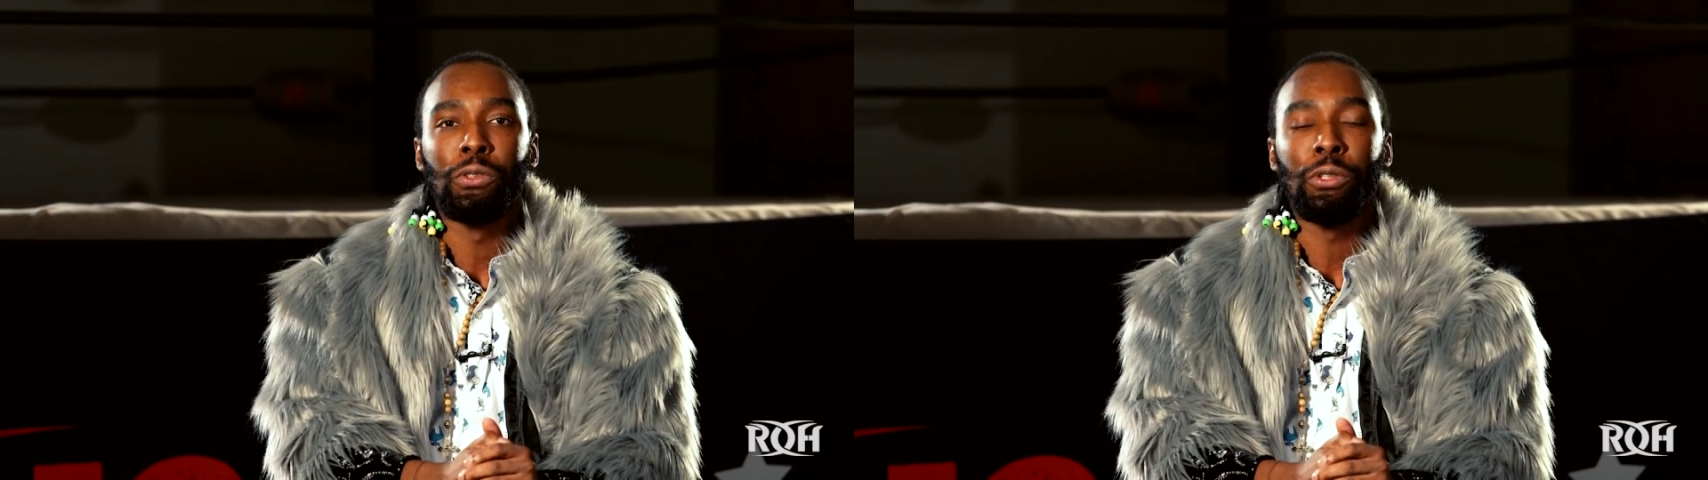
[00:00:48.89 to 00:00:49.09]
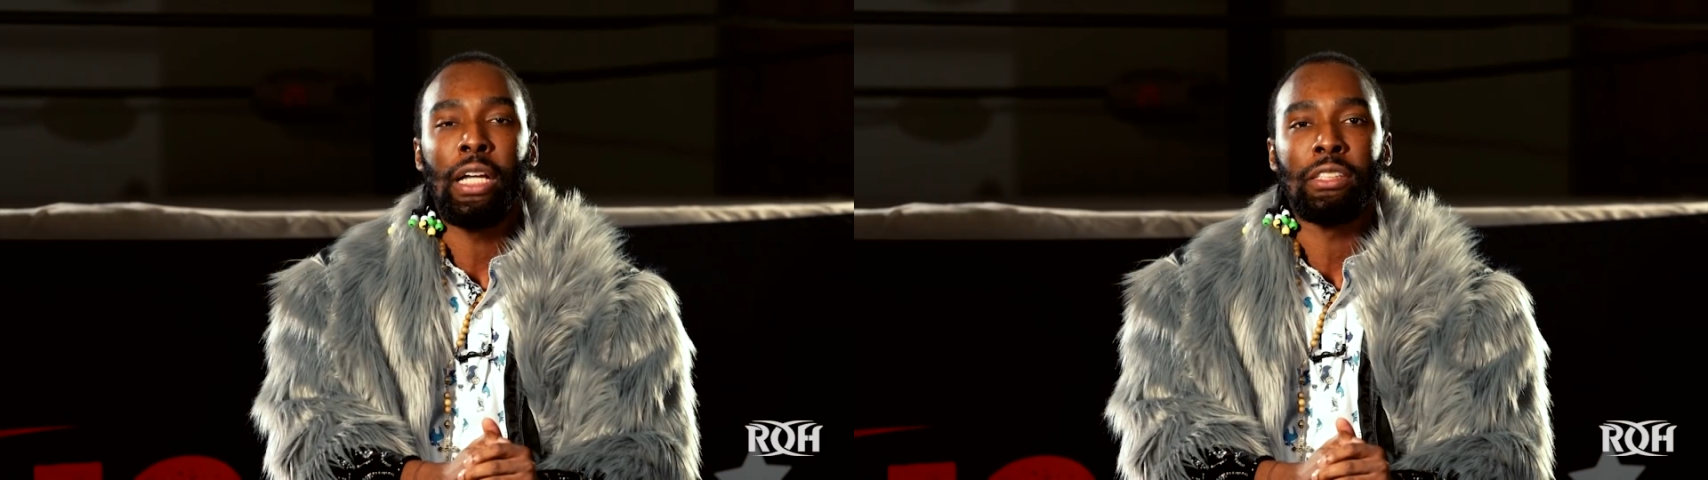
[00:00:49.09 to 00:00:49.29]

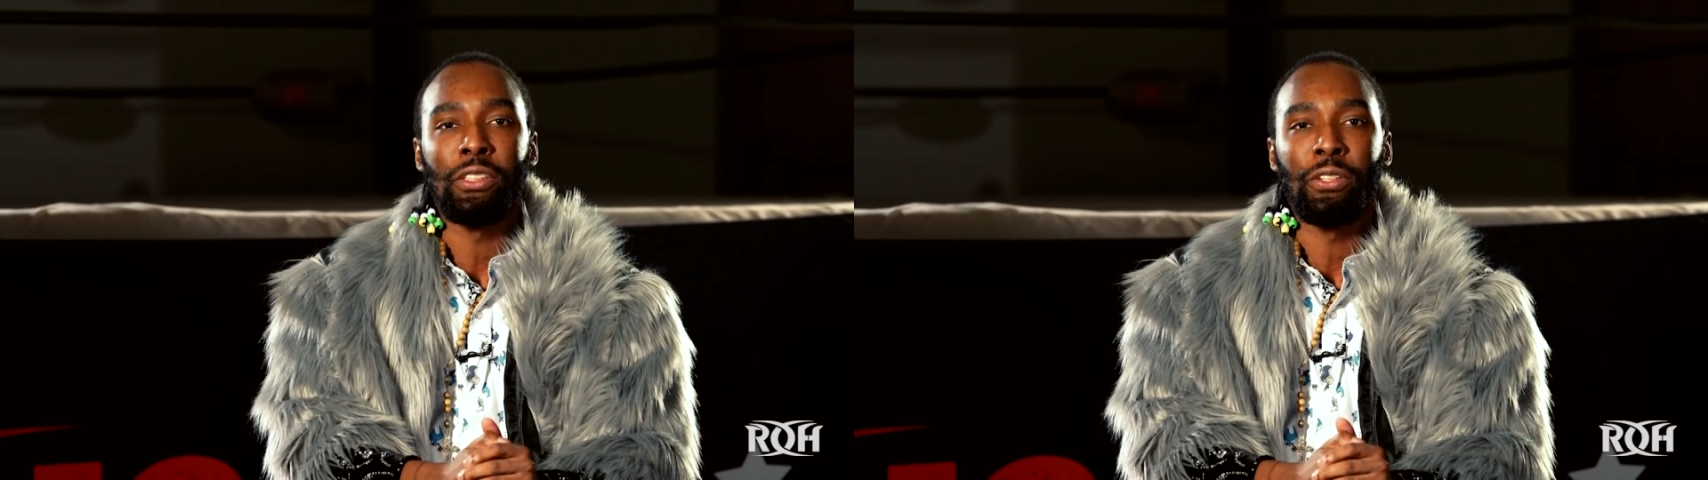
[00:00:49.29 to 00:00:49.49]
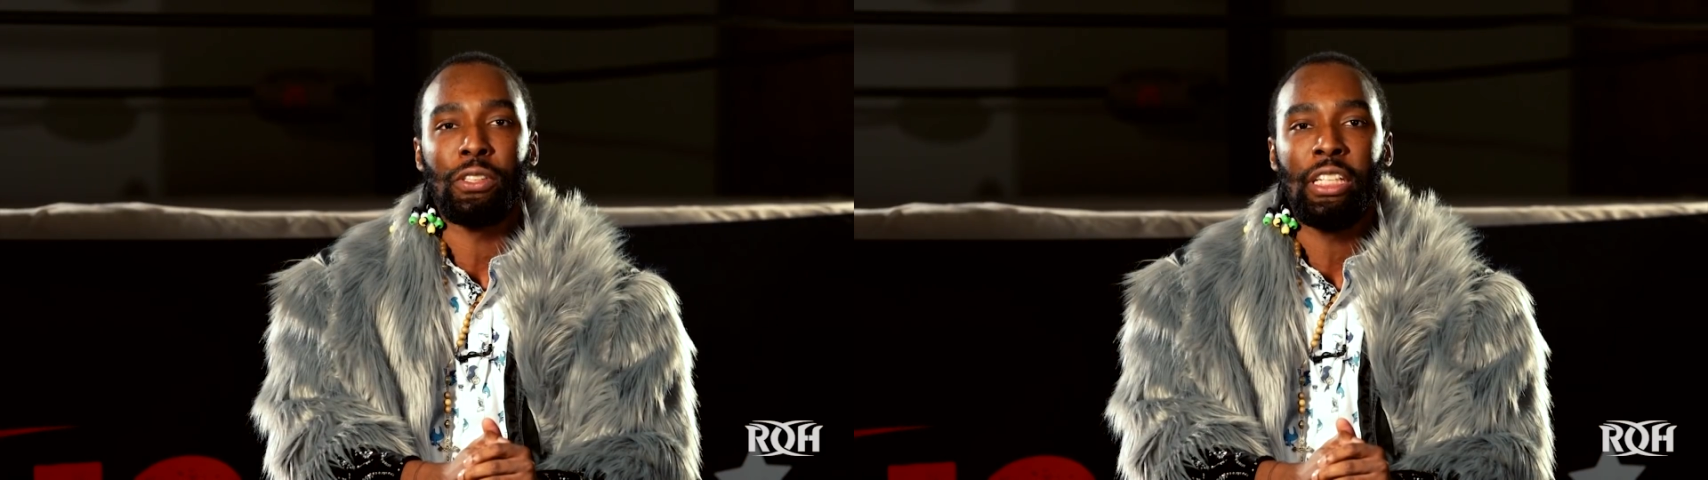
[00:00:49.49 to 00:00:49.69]

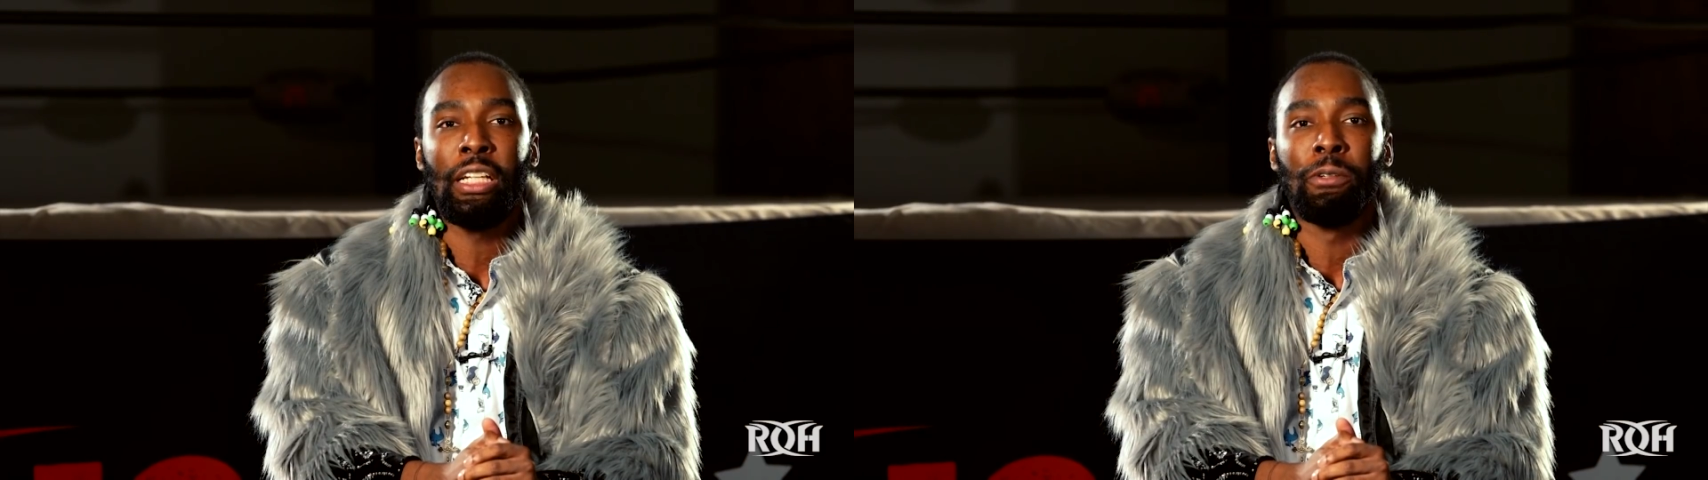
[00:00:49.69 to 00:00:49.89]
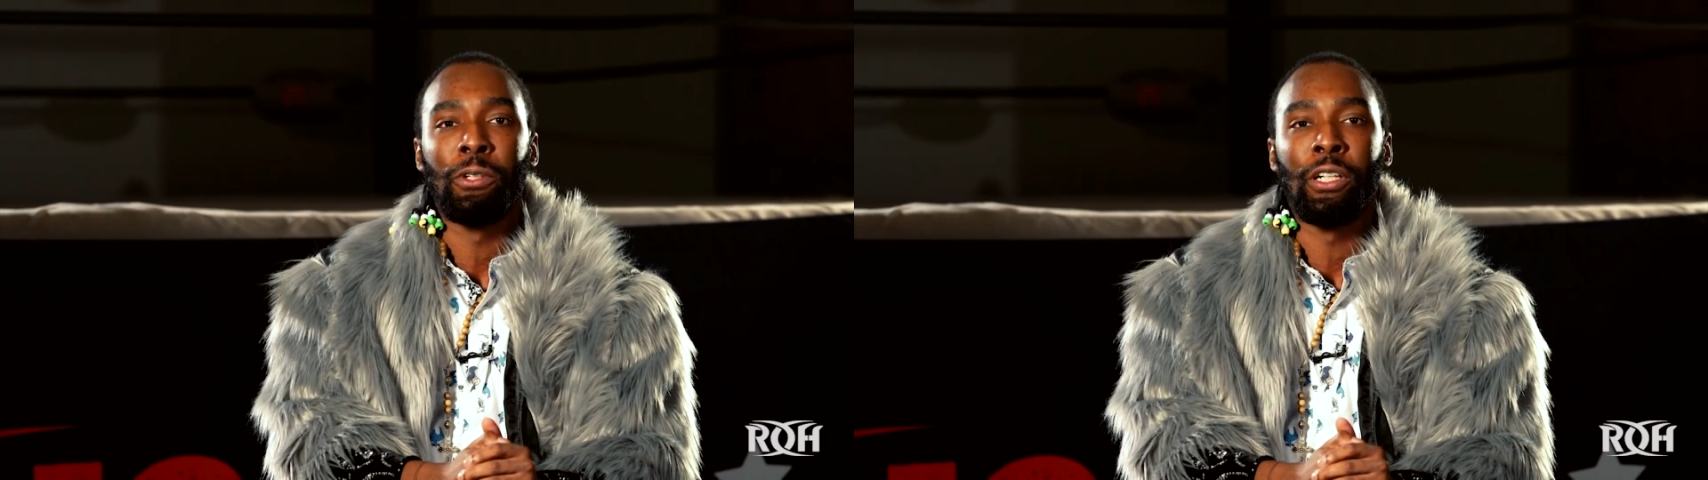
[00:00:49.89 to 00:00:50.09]

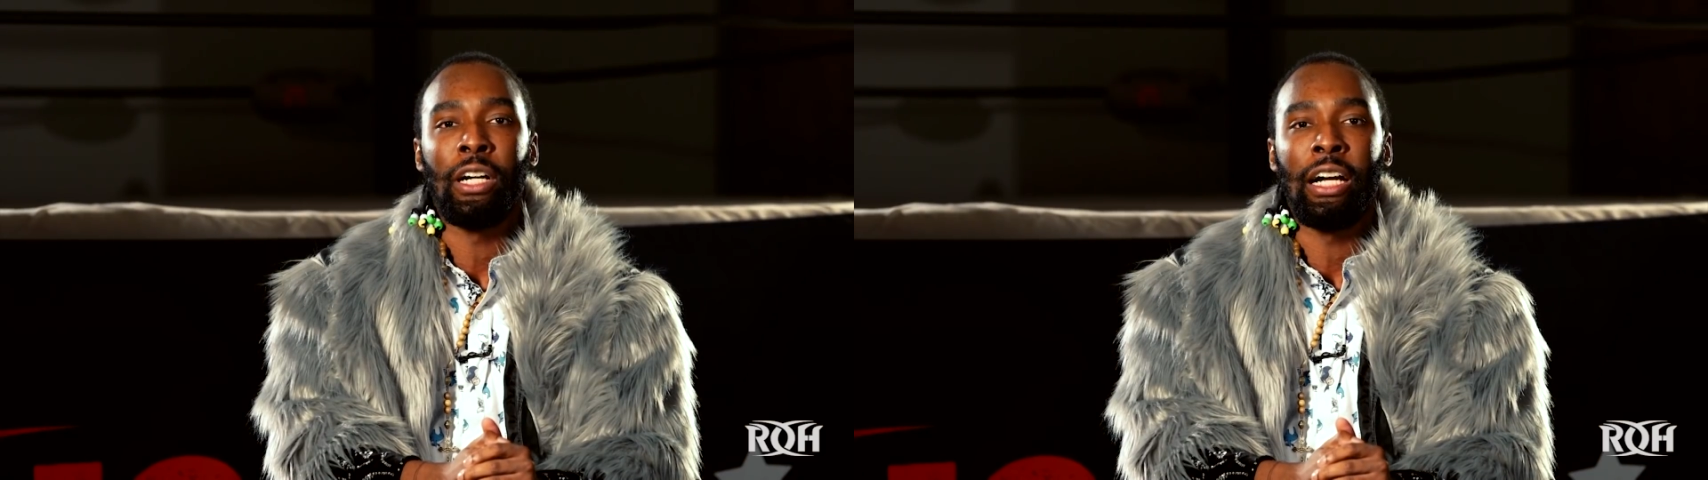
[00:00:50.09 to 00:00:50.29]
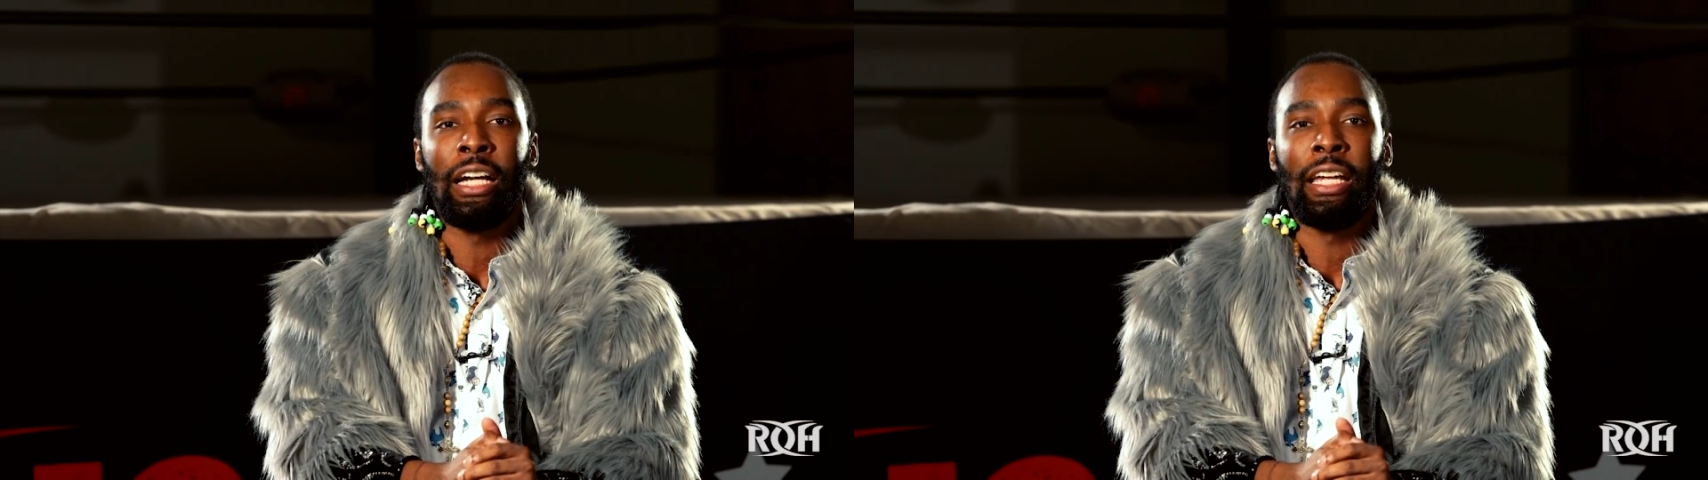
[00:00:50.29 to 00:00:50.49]
2013
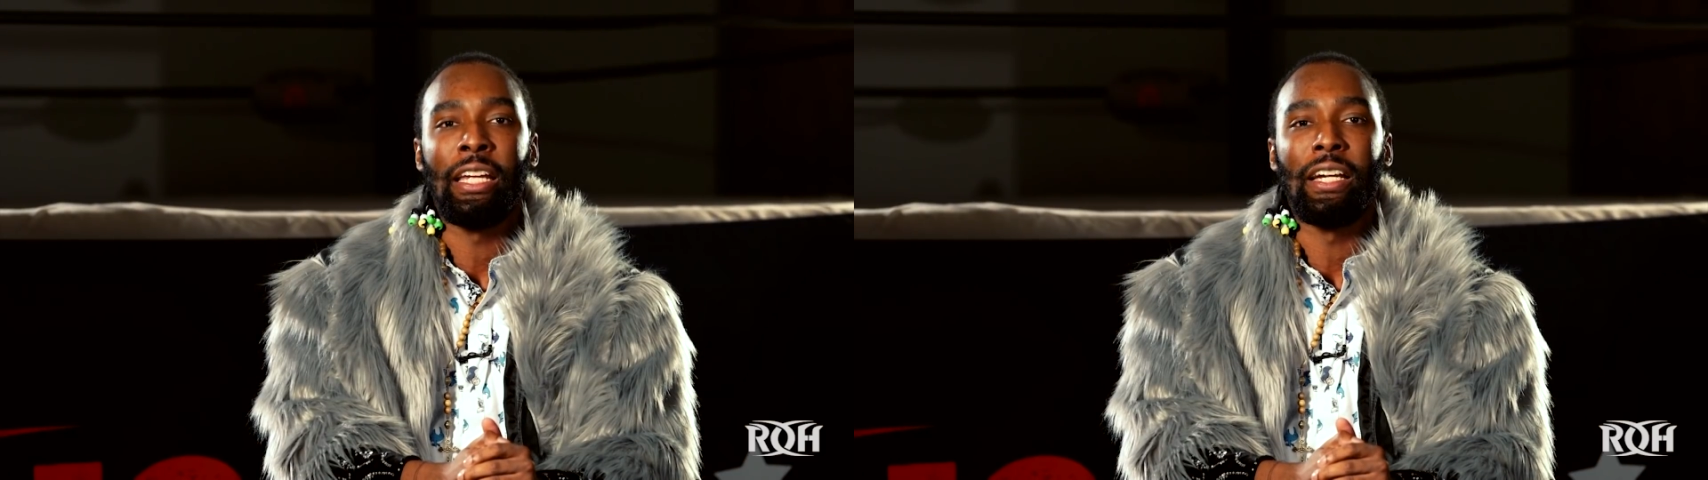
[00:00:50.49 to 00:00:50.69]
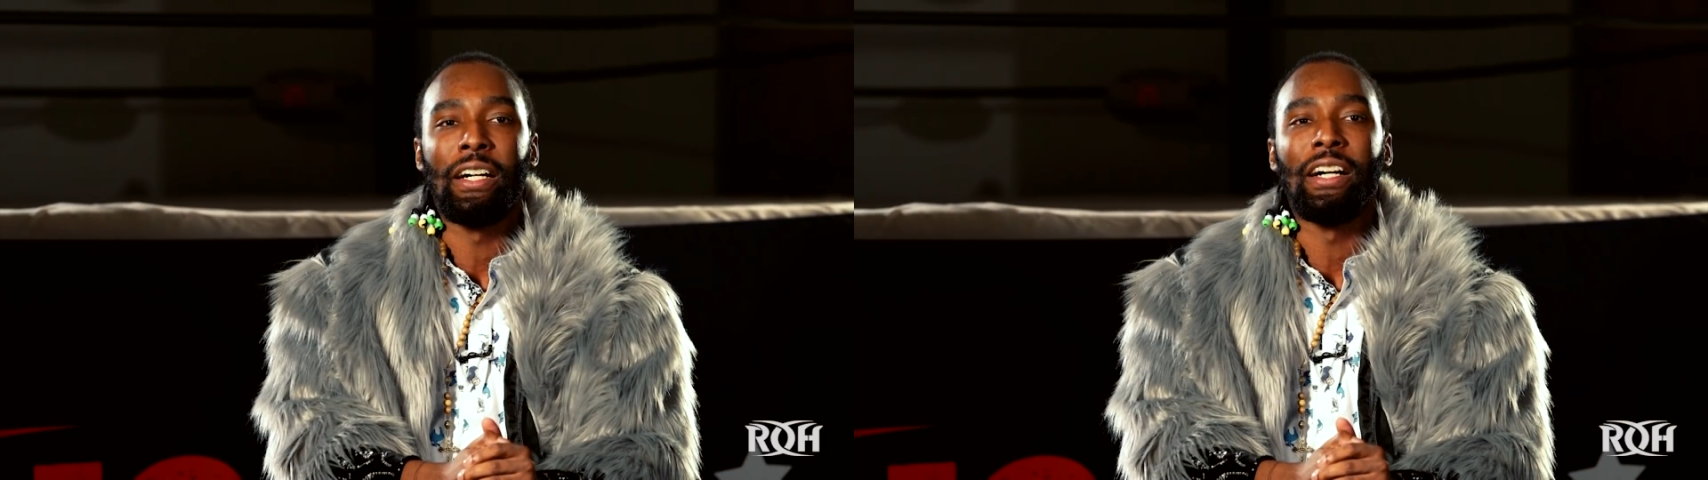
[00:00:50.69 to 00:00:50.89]
where I